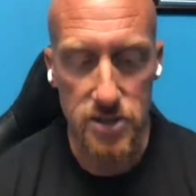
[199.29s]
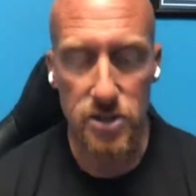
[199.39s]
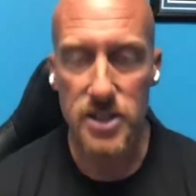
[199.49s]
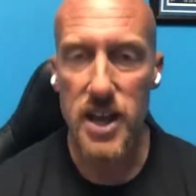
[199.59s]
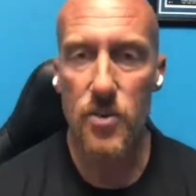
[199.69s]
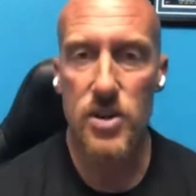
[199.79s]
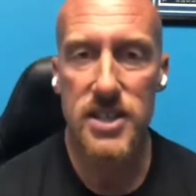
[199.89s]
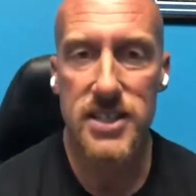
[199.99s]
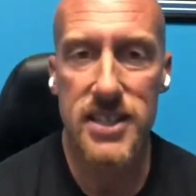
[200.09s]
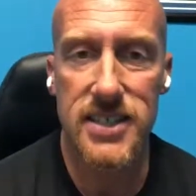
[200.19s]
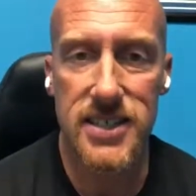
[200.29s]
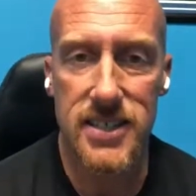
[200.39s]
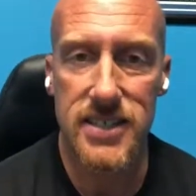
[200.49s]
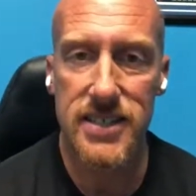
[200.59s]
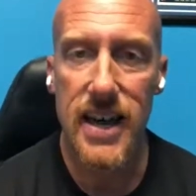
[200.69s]
there's that
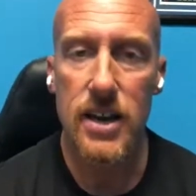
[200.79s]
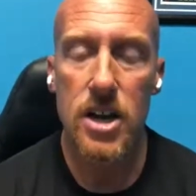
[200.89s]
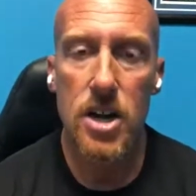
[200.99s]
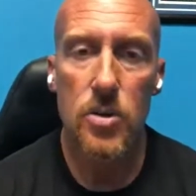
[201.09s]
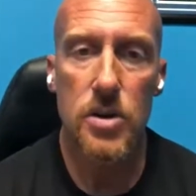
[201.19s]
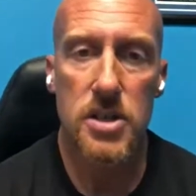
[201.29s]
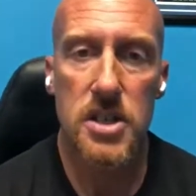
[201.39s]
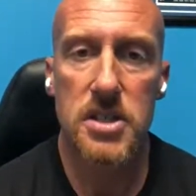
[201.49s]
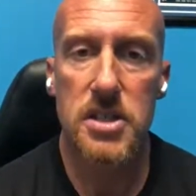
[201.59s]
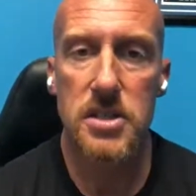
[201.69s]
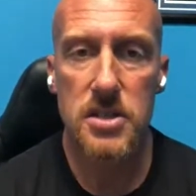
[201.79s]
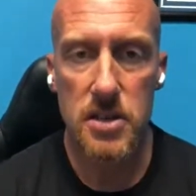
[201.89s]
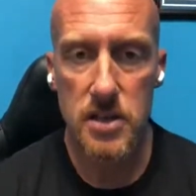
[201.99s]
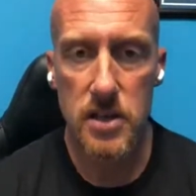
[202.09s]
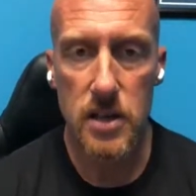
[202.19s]
resistance
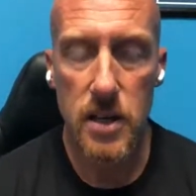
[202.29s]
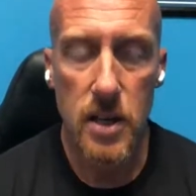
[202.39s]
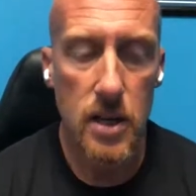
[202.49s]
to the